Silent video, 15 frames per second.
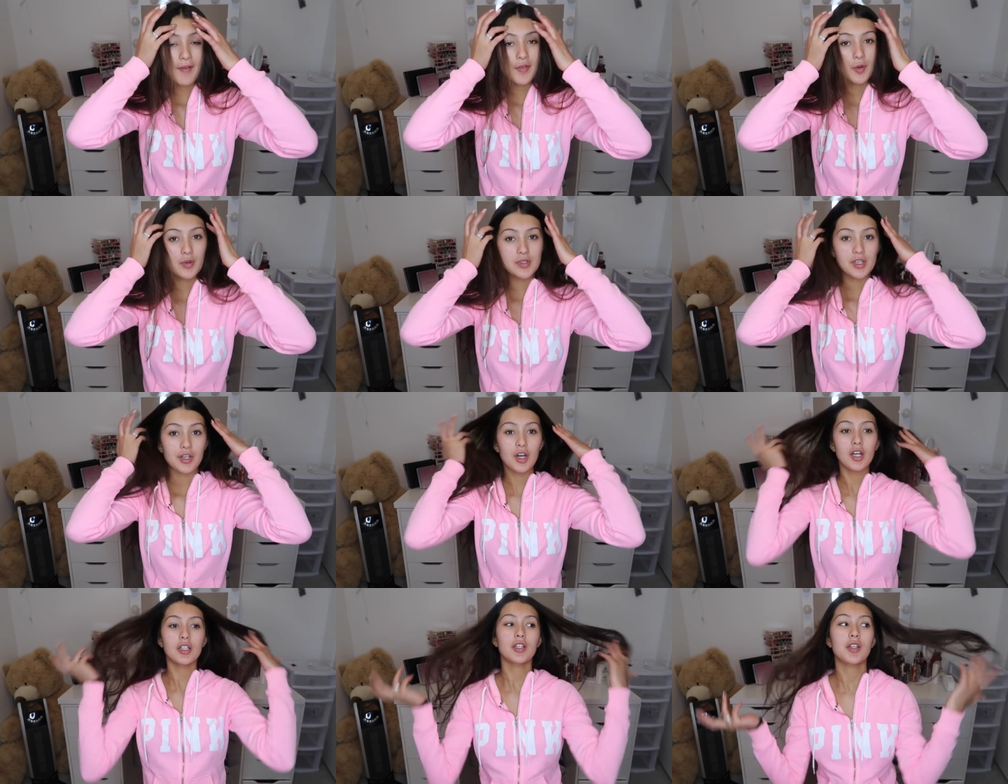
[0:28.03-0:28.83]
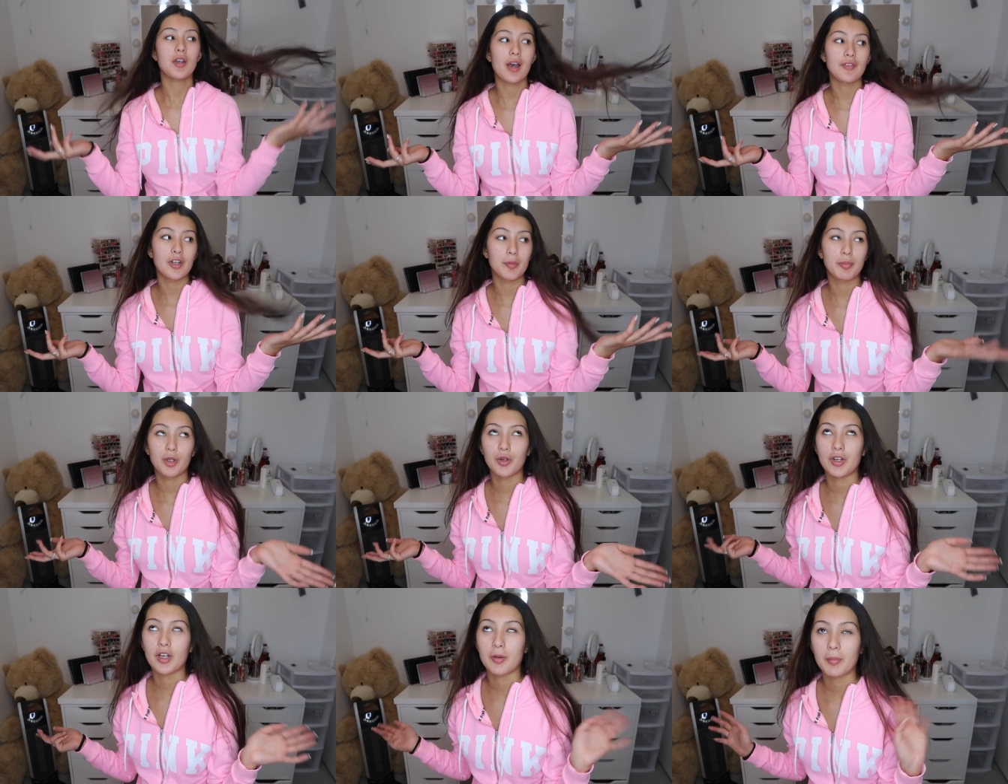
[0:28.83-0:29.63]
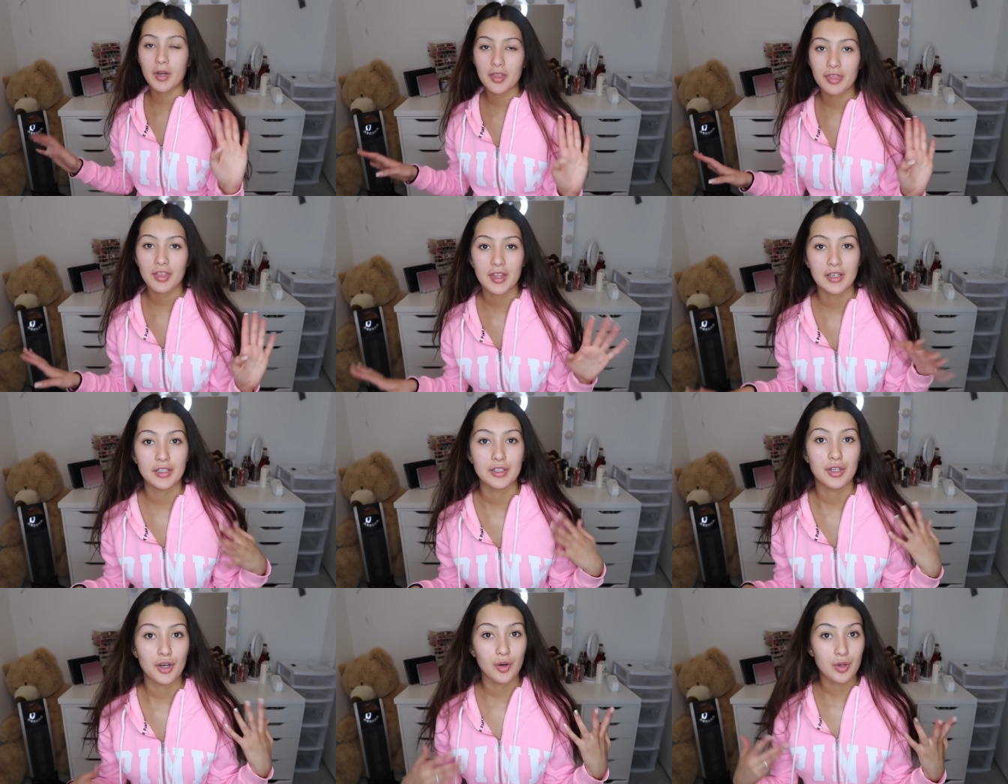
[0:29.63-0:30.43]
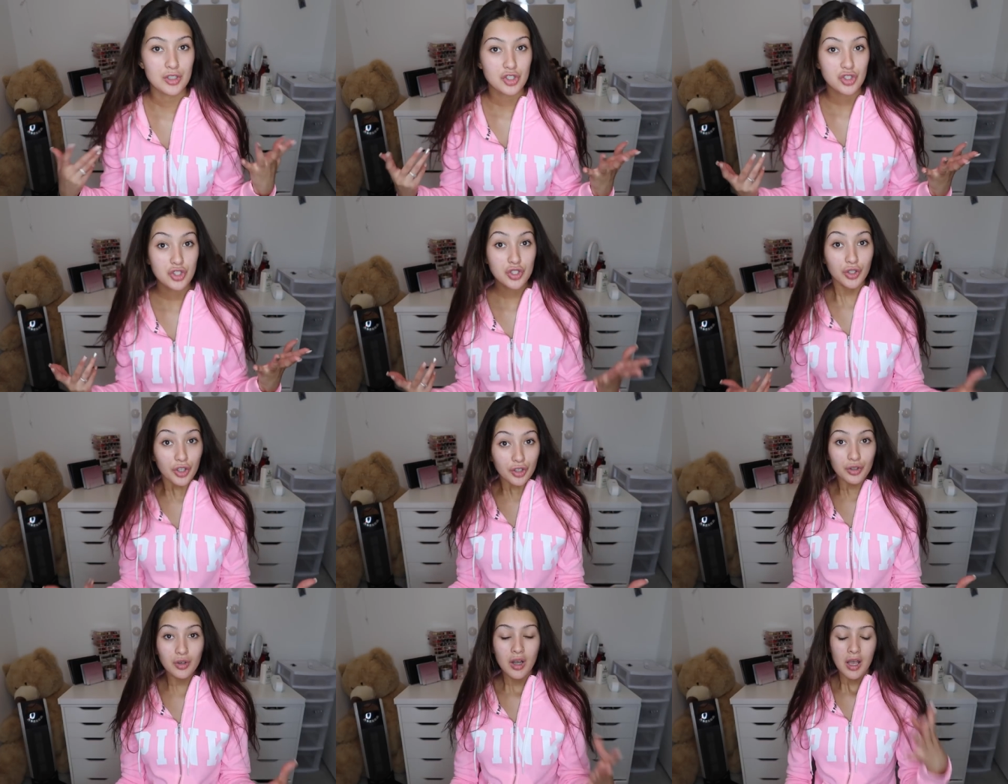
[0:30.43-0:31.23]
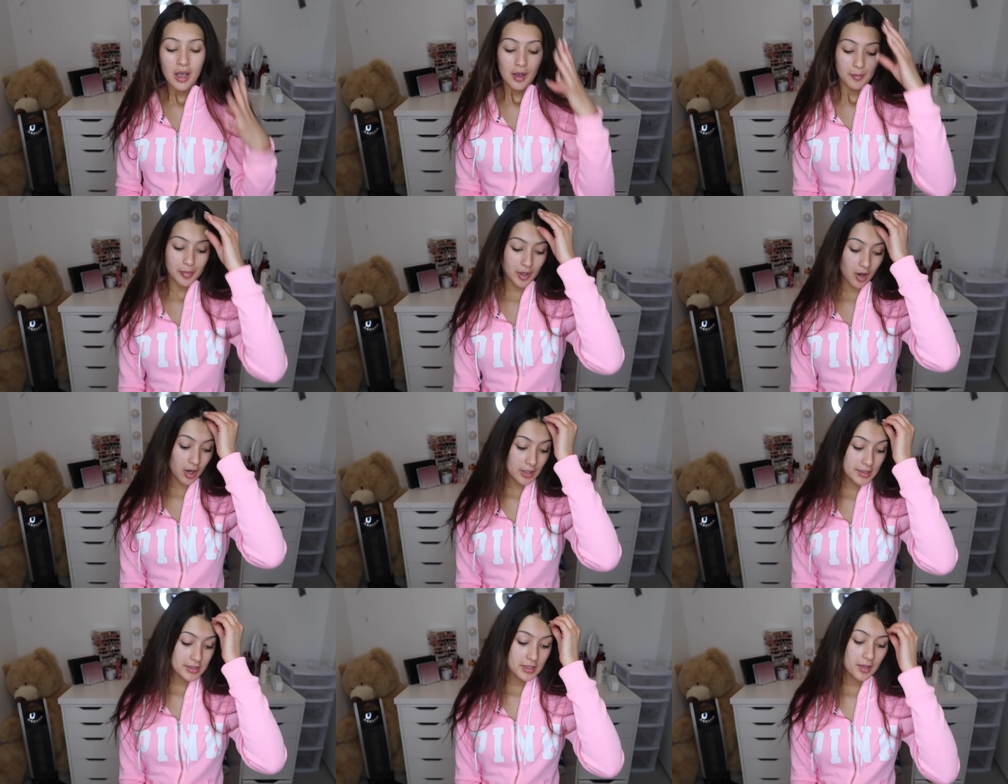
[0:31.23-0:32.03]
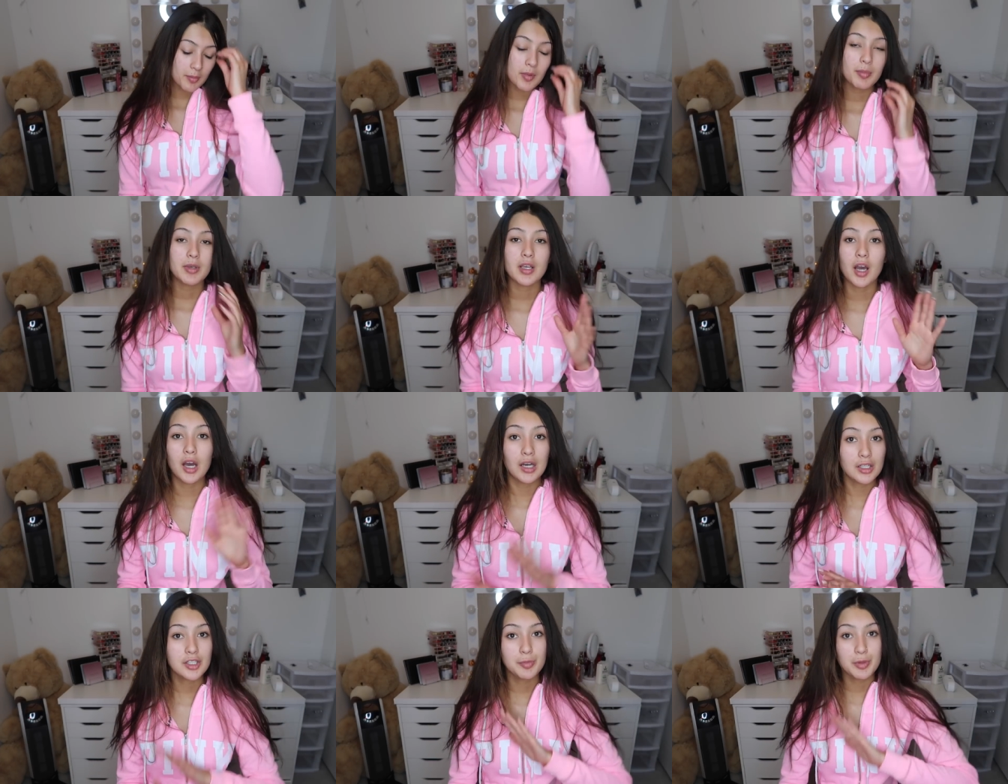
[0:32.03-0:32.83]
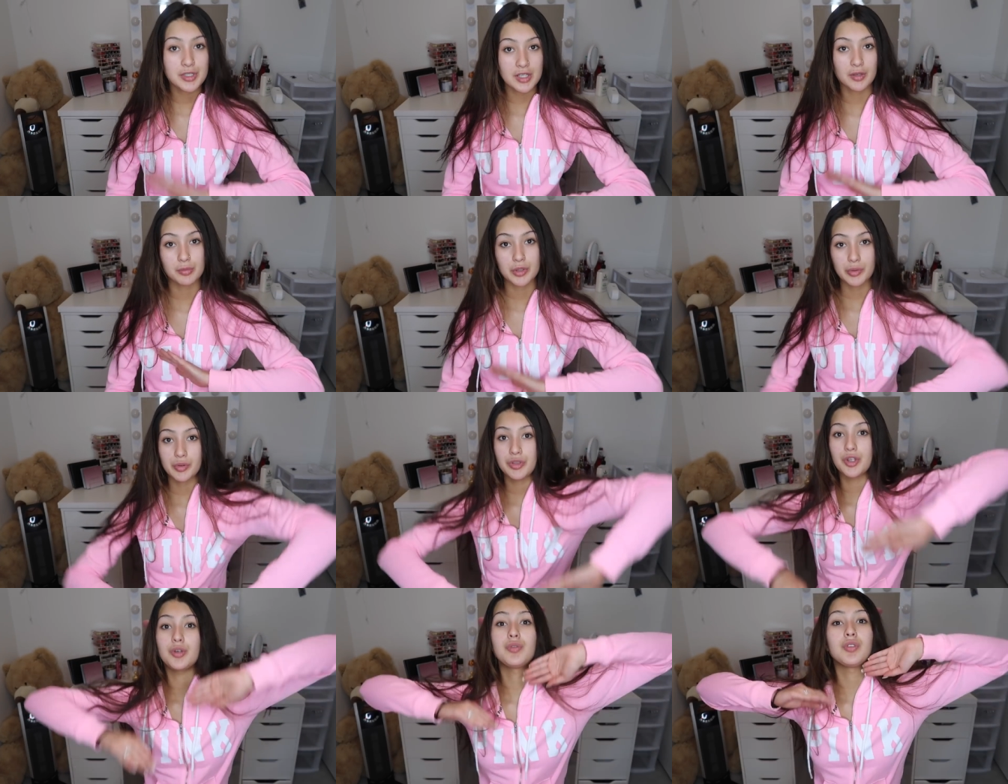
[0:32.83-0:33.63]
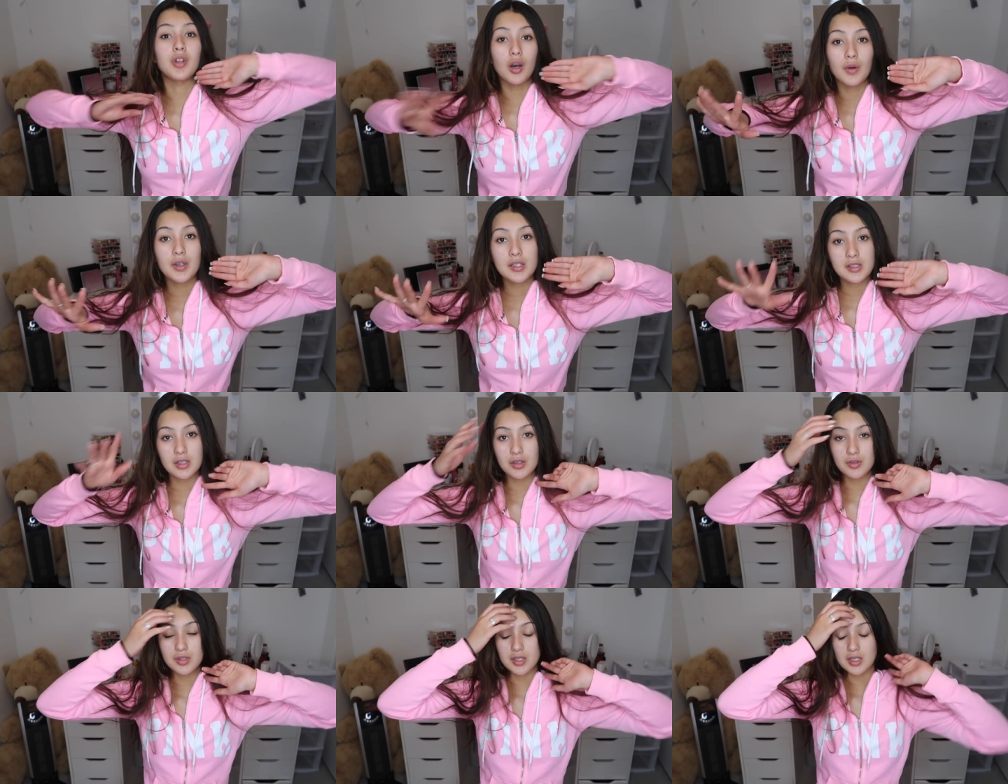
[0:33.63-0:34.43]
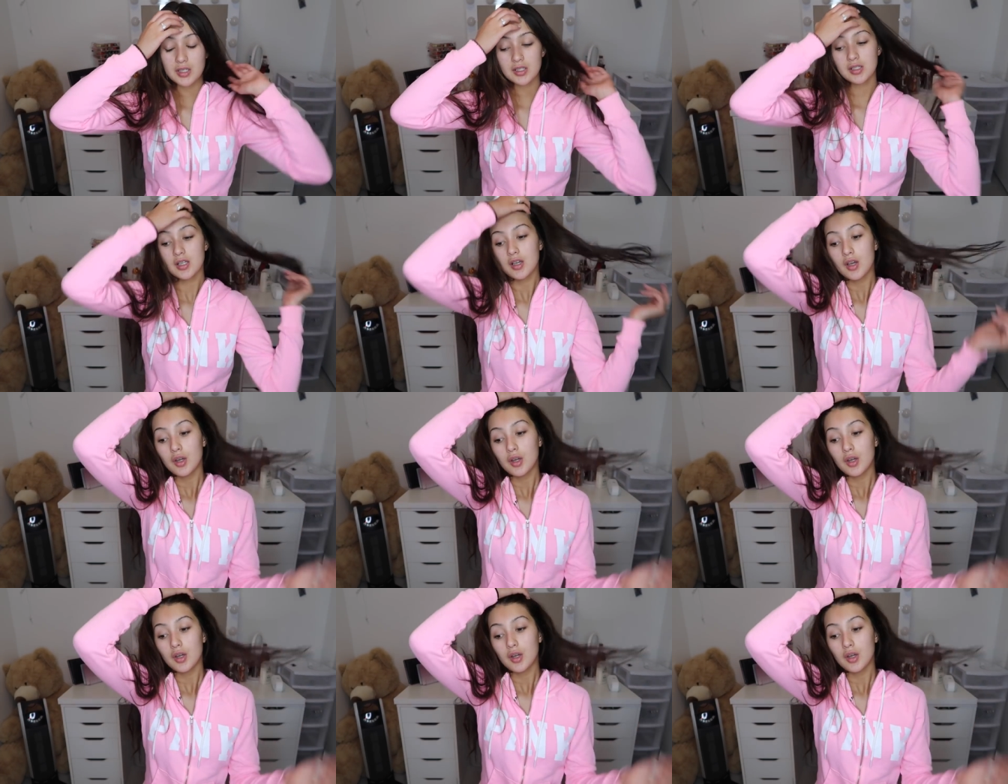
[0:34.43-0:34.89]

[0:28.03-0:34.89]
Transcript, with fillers: everyone's like, Karlee, you haven't uploaded in months, and I know it's true, but honestly, I'm gonna be 100% real with you, no excuses.